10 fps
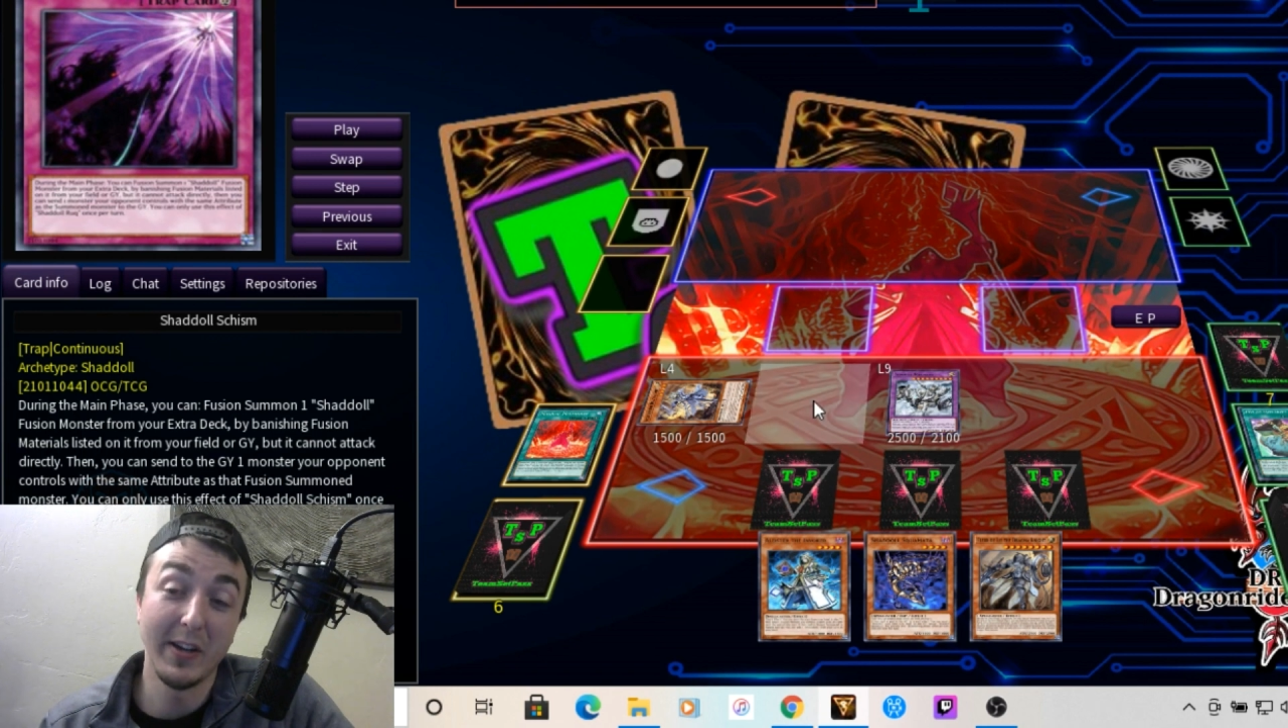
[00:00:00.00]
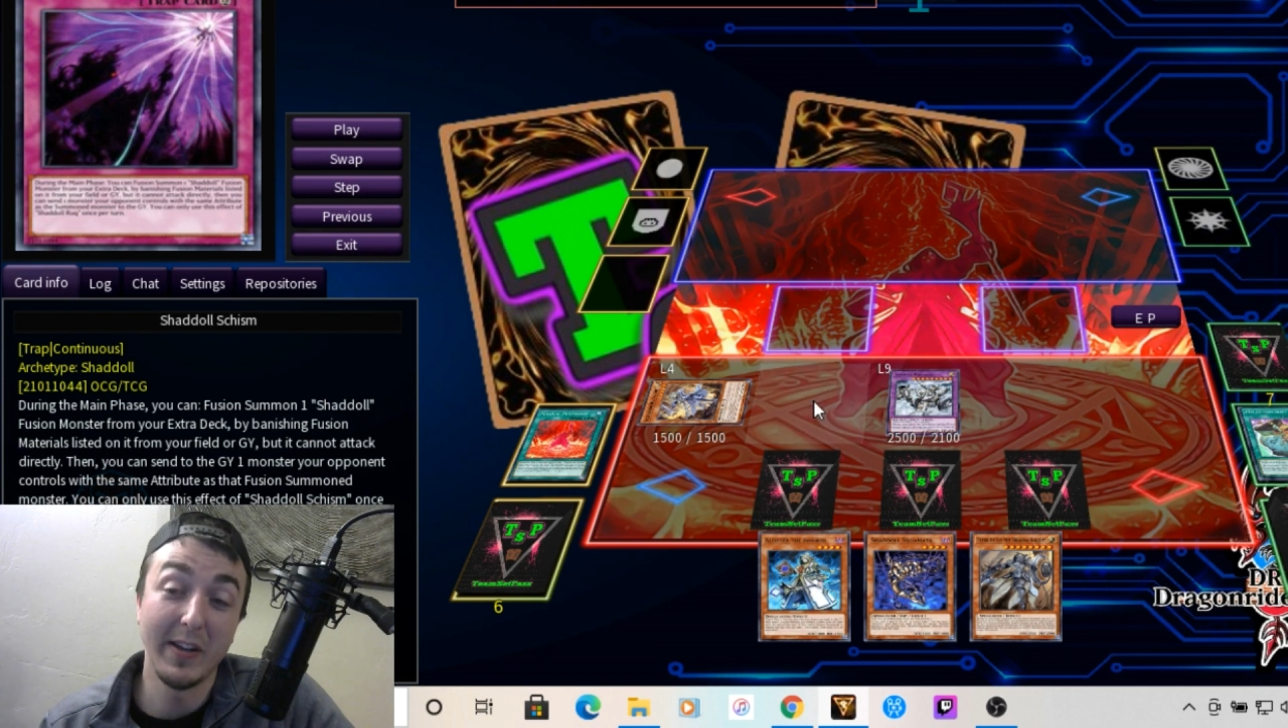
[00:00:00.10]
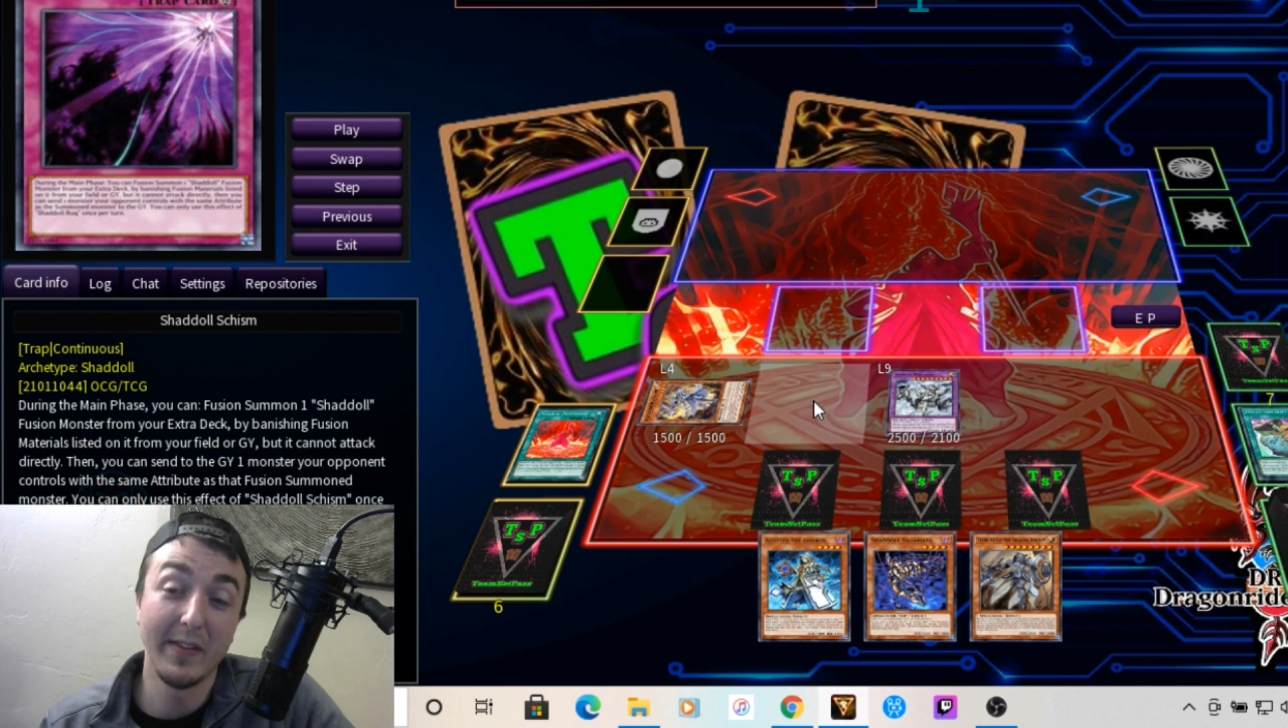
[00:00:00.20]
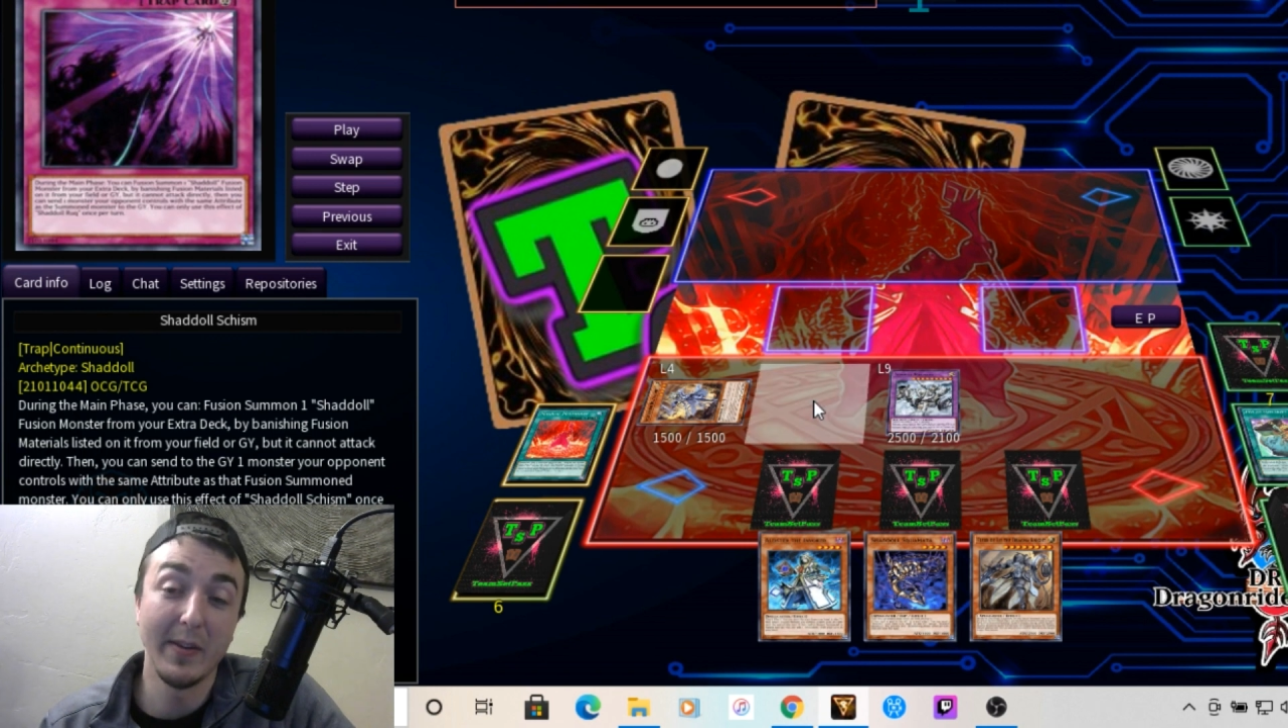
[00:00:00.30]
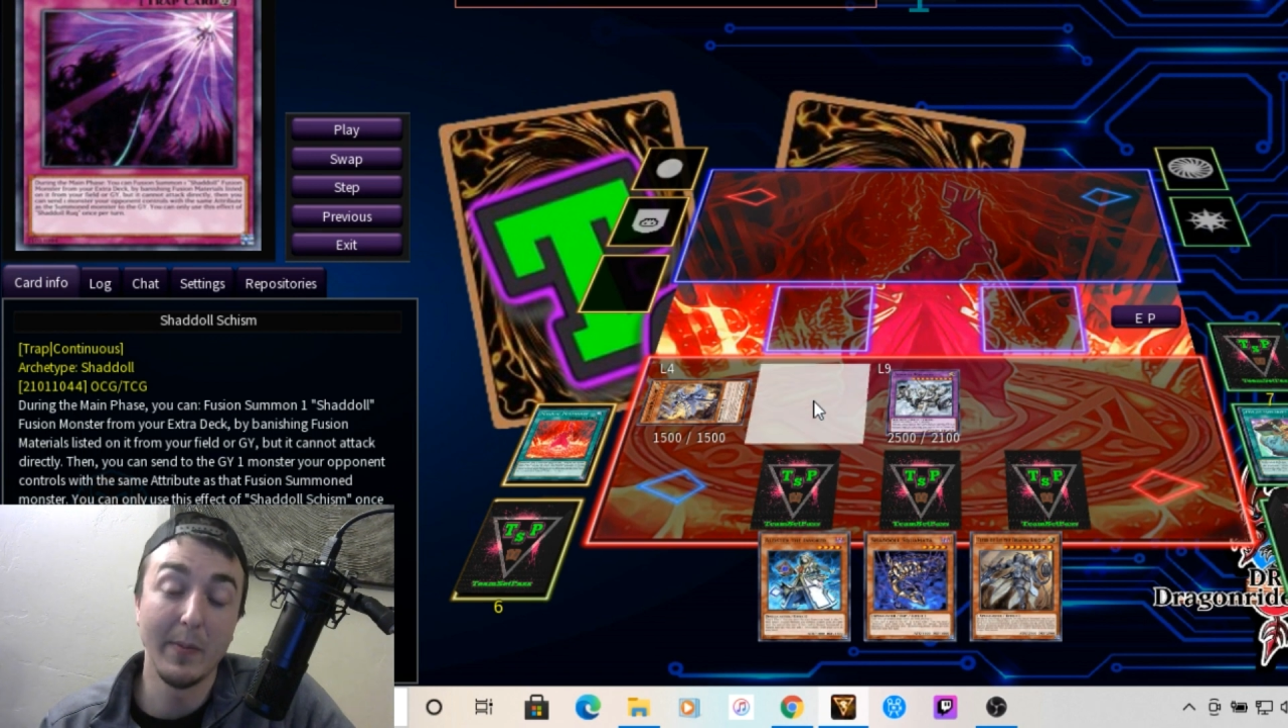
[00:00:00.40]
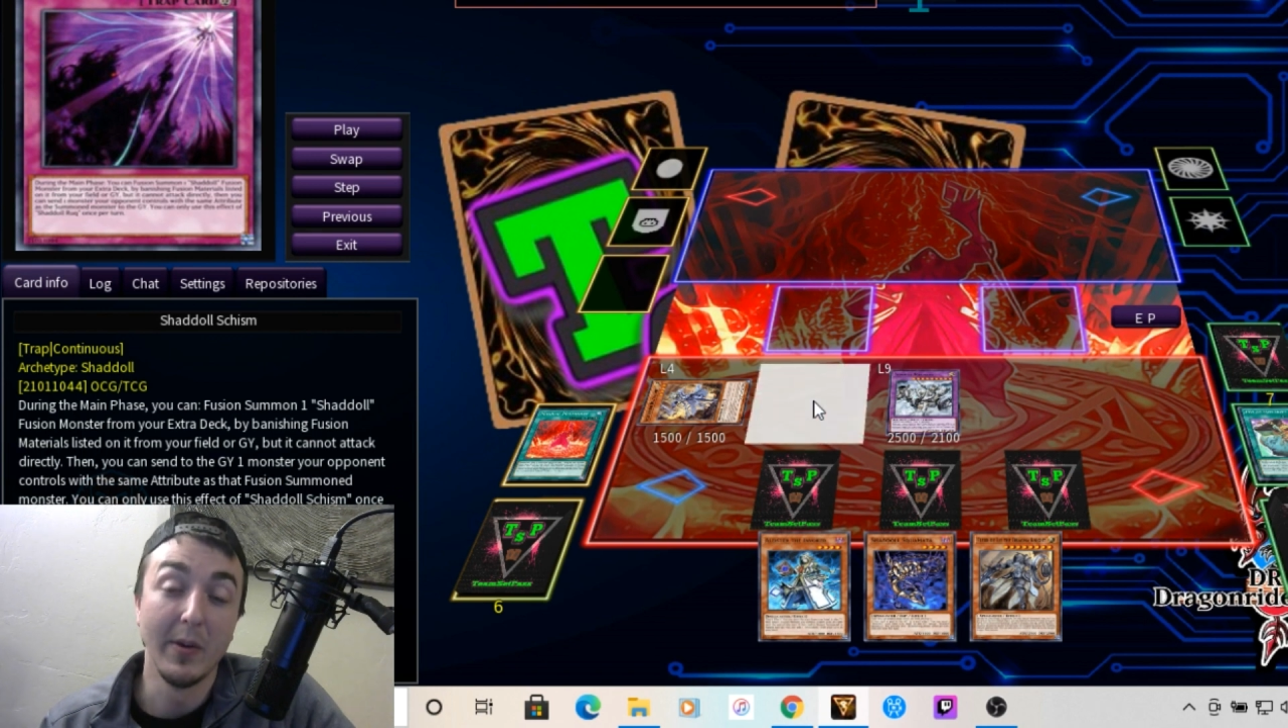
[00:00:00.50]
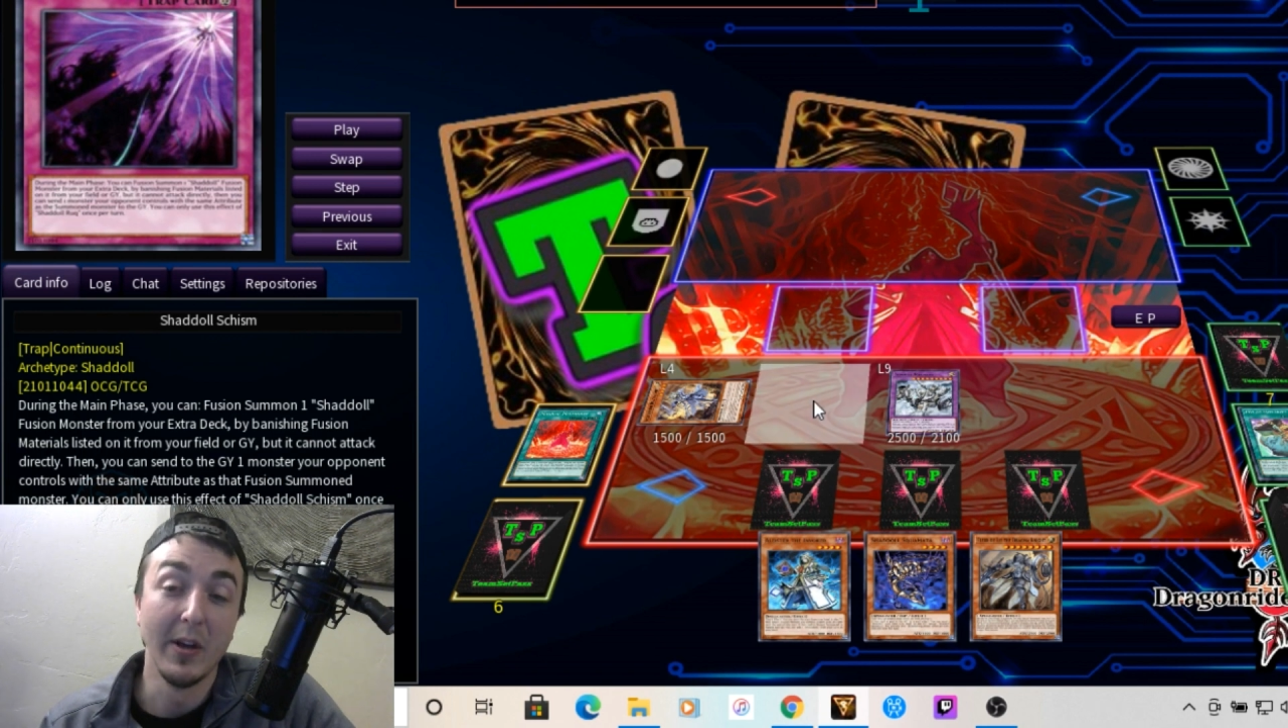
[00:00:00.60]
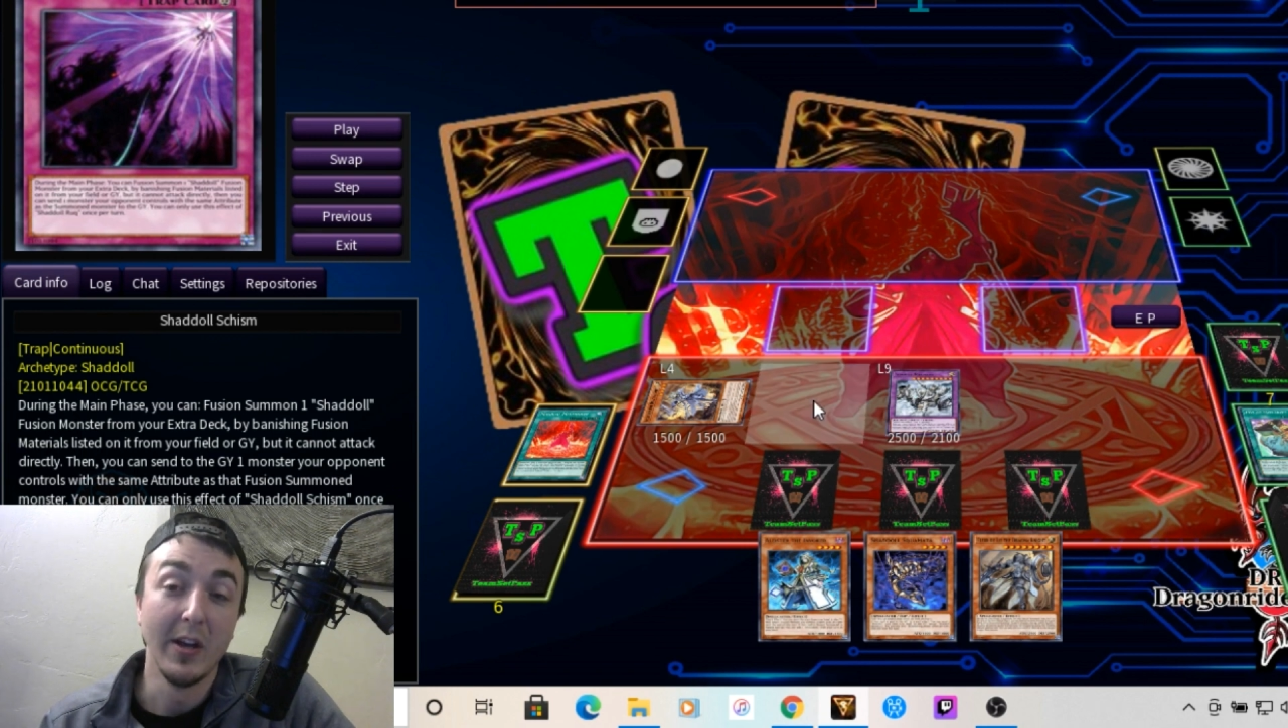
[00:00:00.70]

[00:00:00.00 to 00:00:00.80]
against them.